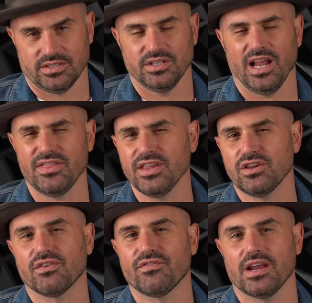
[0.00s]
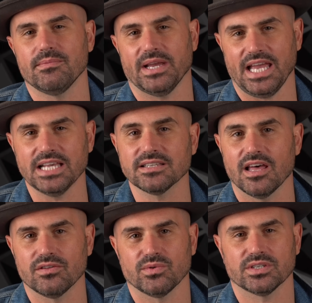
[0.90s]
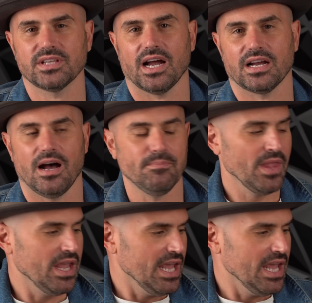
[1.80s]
You know, I think you can find him at caseleatherworks.com.